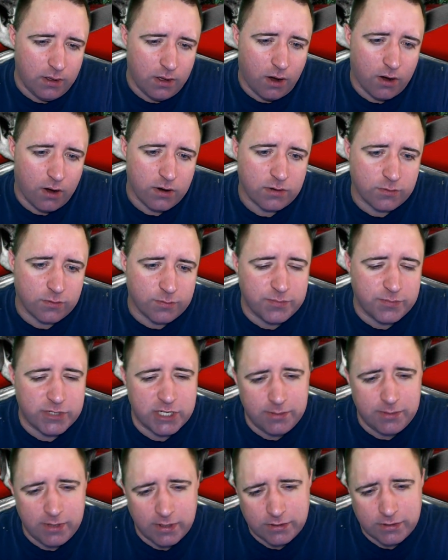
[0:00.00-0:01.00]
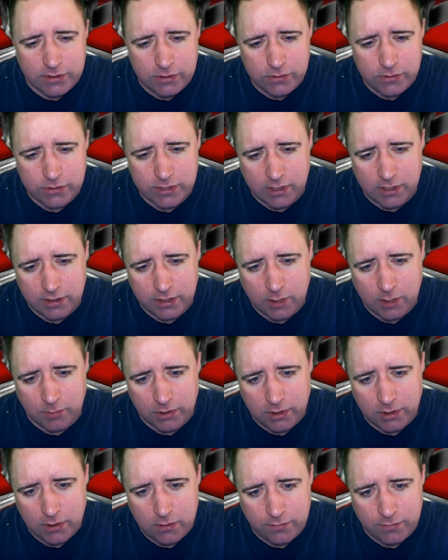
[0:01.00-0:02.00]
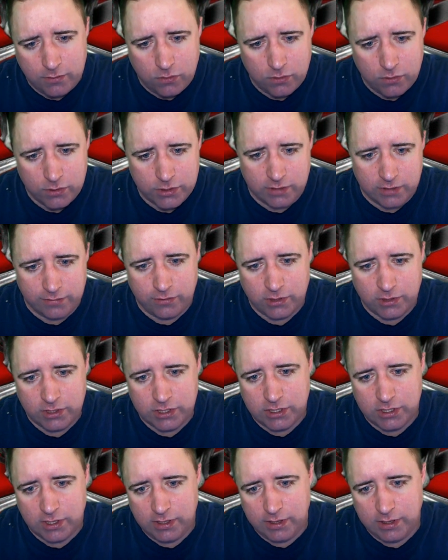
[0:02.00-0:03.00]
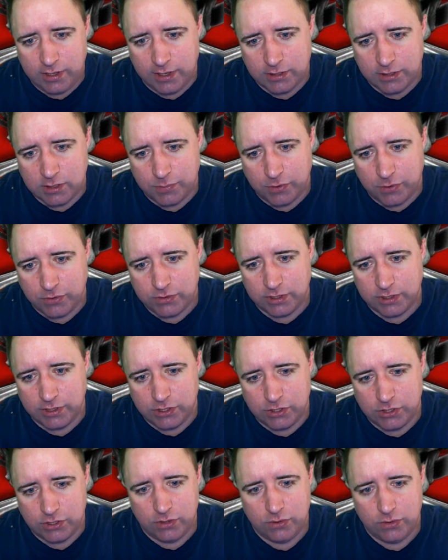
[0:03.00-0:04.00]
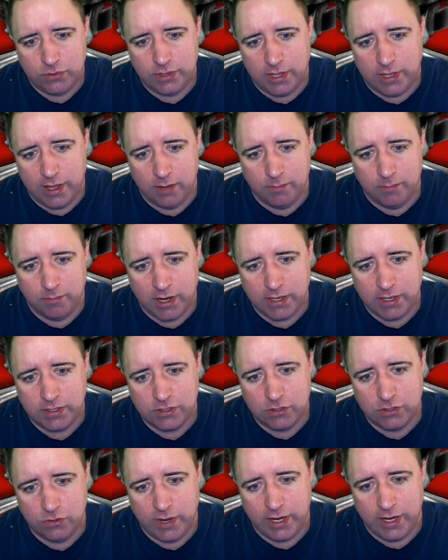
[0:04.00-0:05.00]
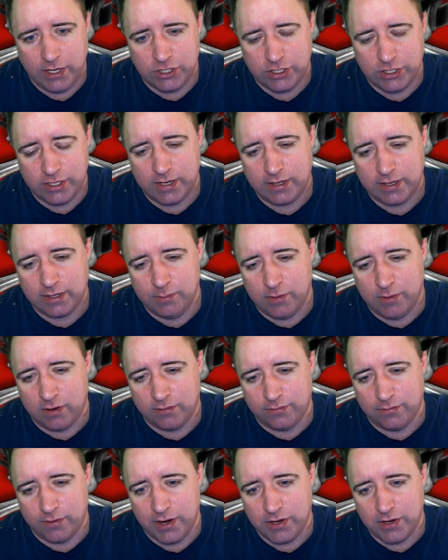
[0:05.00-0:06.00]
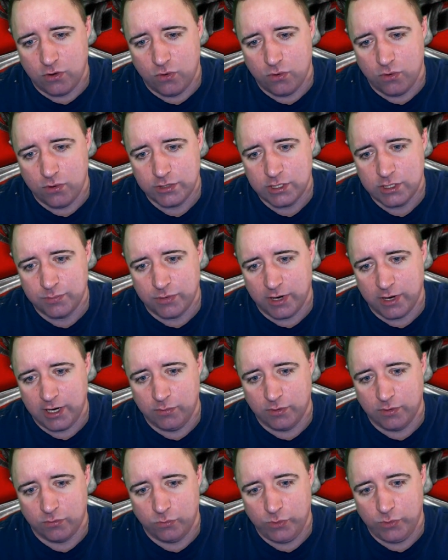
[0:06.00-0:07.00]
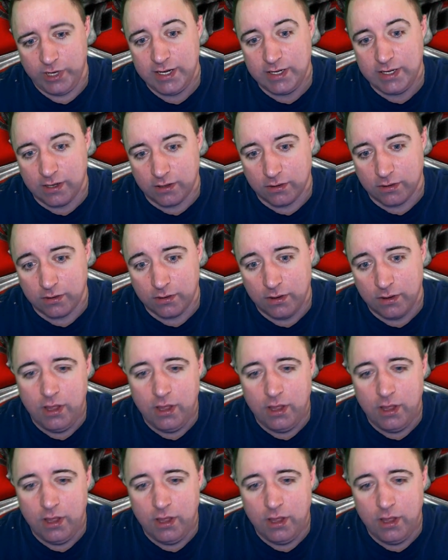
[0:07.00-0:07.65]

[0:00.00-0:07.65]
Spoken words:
Article from CBS News, I'll link it below, of course, a French study that supposedly showed that mice who ate genetically modified corn sprayed with weed killer